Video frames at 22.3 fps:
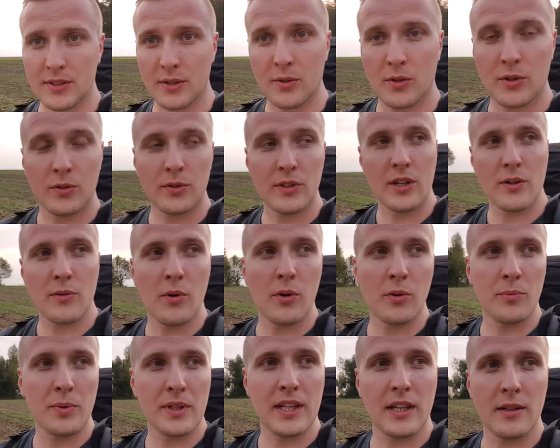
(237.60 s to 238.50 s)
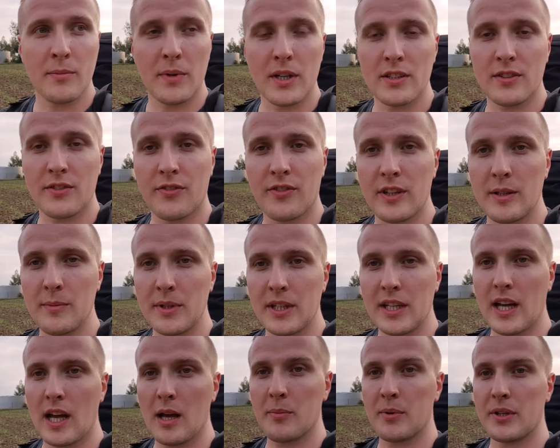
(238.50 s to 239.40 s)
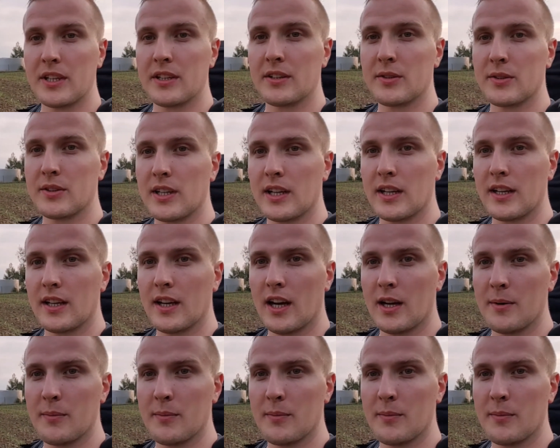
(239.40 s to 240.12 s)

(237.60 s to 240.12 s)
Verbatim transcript: So there won't be that much filming happening today,